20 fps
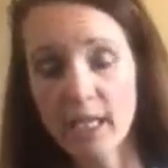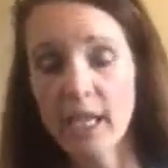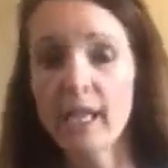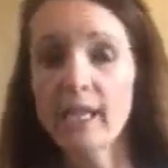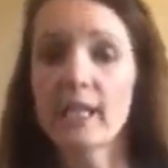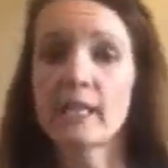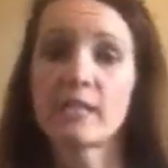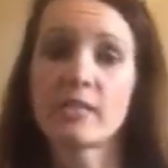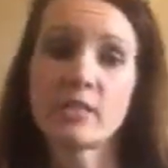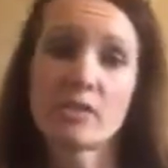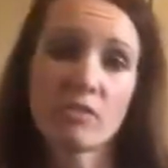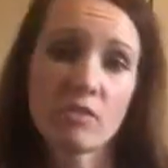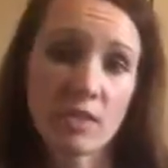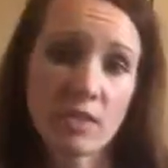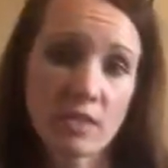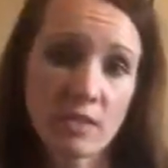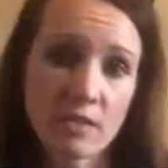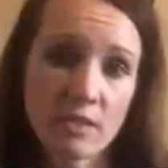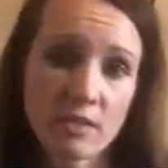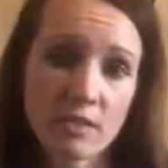I can't do
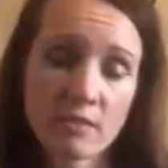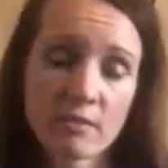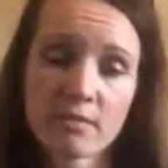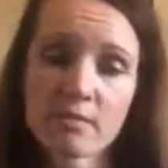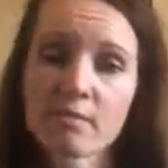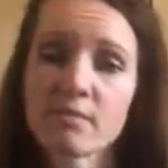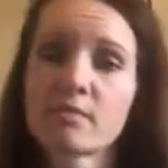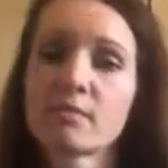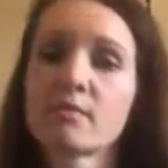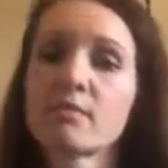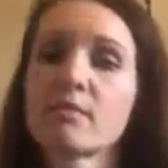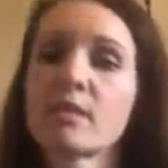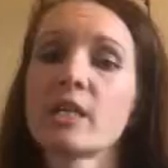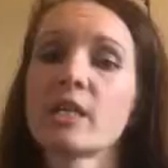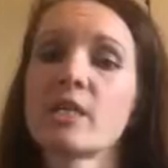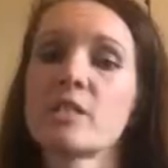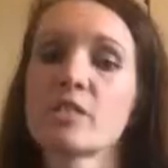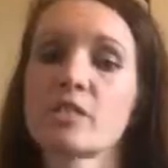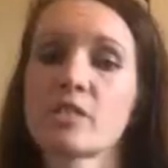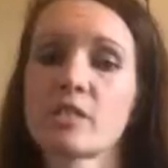this.
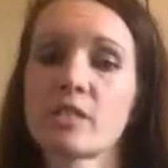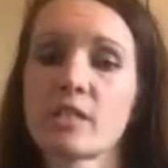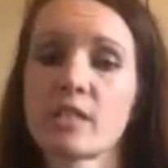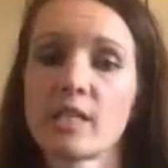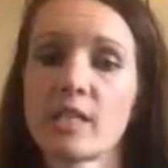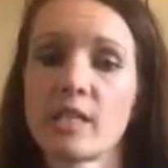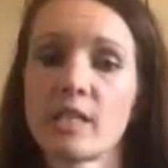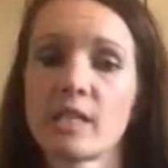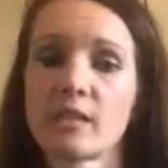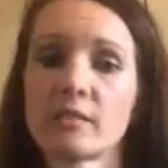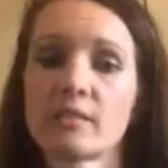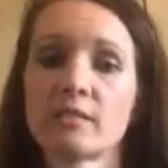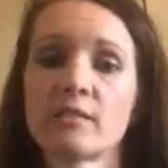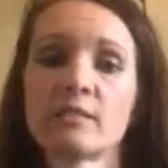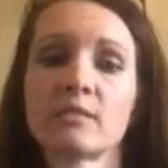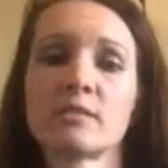Here's the thing.